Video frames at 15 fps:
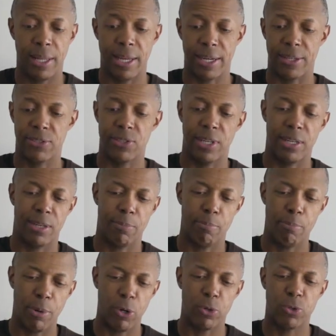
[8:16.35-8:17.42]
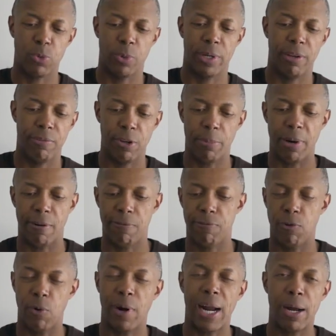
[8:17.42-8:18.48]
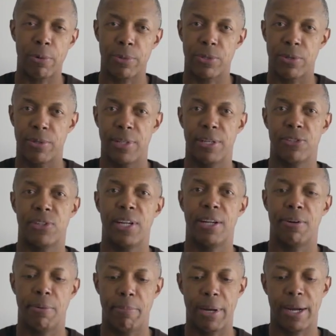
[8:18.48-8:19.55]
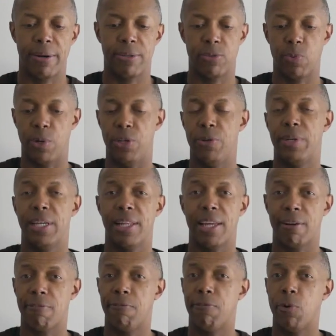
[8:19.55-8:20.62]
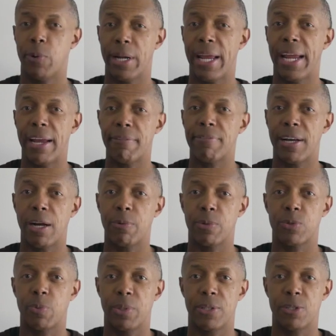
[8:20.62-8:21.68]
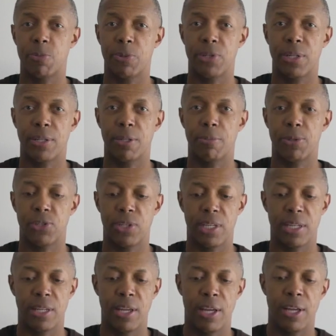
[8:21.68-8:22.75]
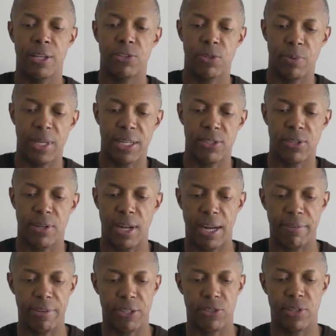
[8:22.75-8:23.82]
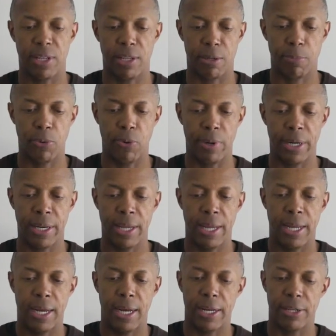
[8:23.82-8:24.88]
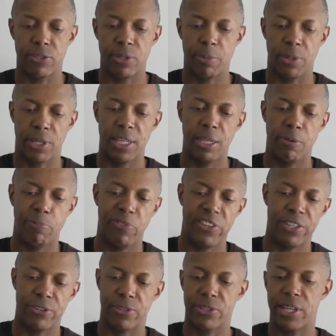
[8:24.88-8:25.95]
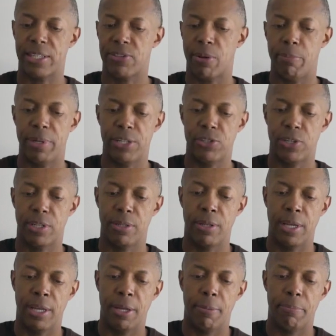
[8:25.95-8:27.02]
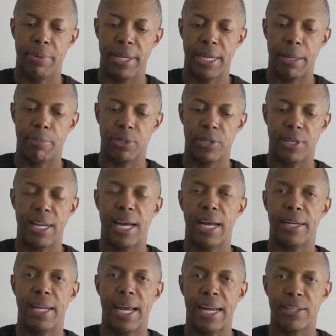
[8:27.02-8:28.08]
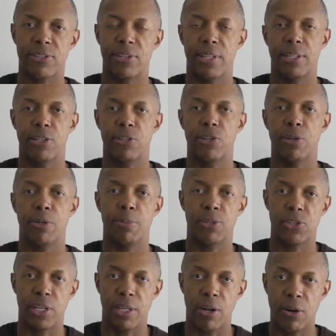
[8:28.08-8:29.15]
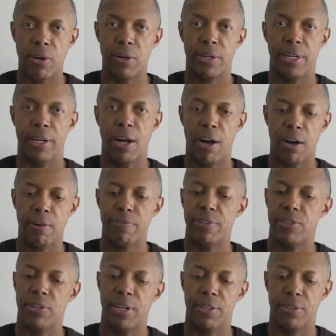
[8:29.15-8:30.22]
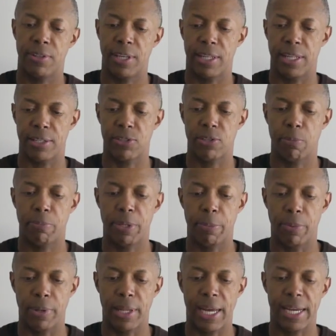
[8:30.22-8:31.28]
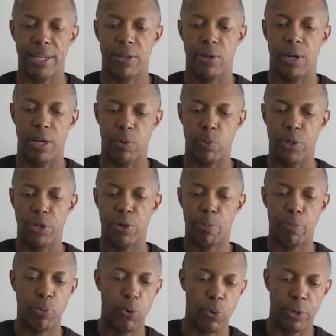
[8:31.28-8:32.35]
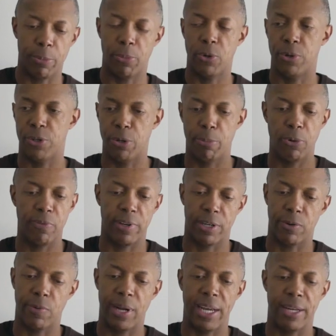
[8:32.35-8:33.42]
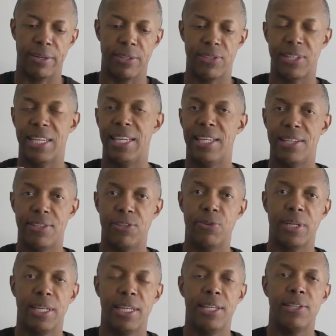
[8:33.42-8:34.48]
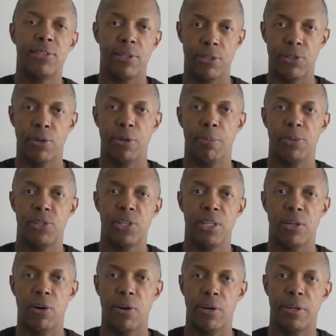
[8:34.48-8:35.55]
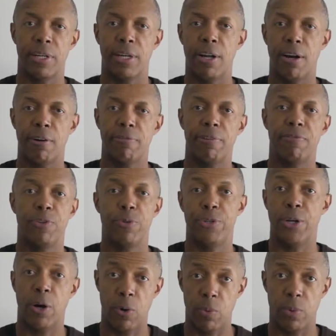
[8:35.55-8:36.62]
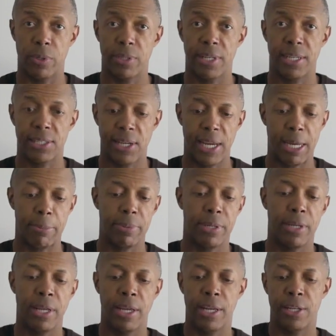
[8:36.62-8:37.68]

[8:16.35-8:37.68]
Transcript: Like I said, most will give you about 4 hours on their standard batteries, where you get like 4.5 hours with this particular machine. So that's an obvious selling point. Some of the key features, as I mentioned, being able to not accidentally turn the machine on and off is another thing that some people like. When you're portable and you're moving around, it's easy, you can easily turn the machine on and off if you don't want that to happen.